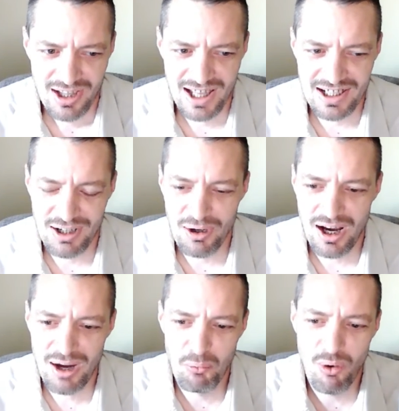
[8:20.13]
And
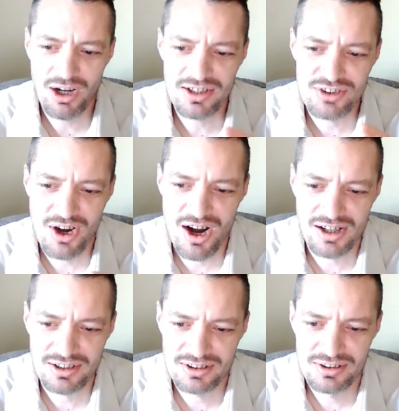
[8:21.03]
I want to
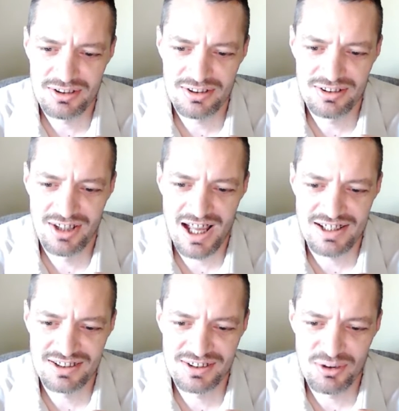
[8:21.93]
talk,
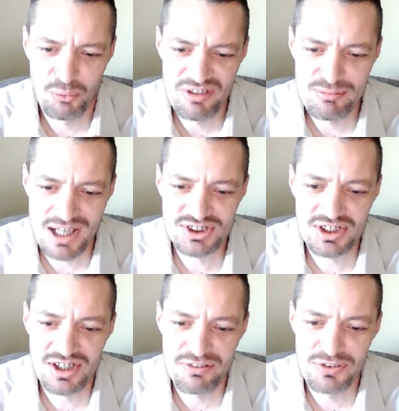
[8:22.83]
like, we've
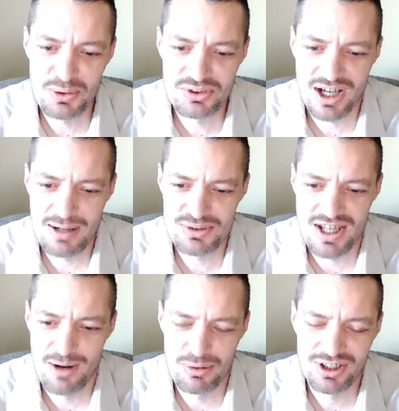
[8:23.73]
mentioned it a few times
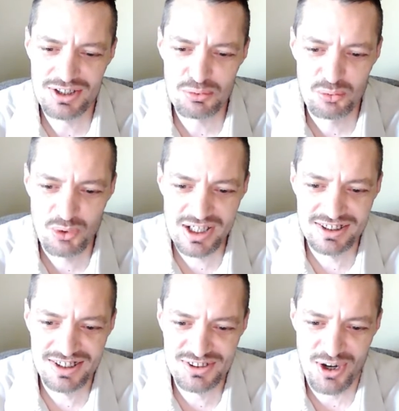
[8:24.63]
now, but let's
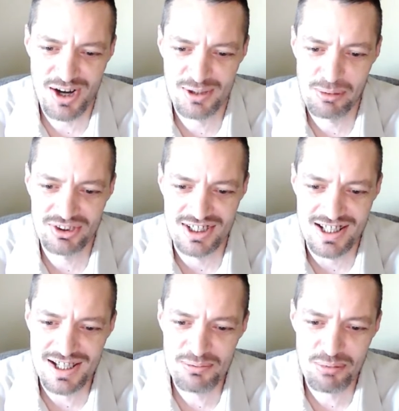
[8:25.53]
really talk about the
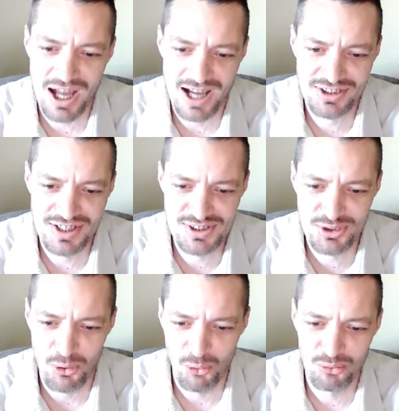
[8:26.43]
impact these
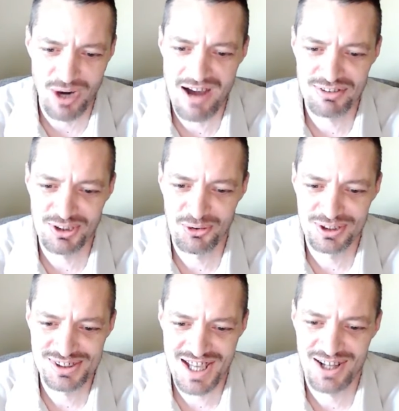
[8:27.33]
cold
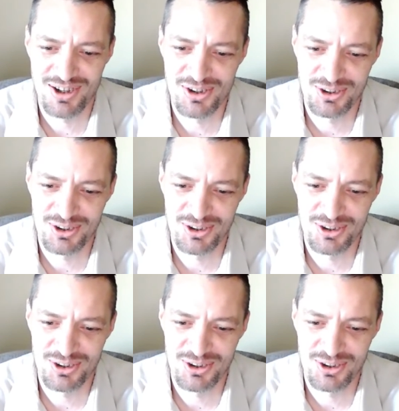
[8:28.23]
raviolis had on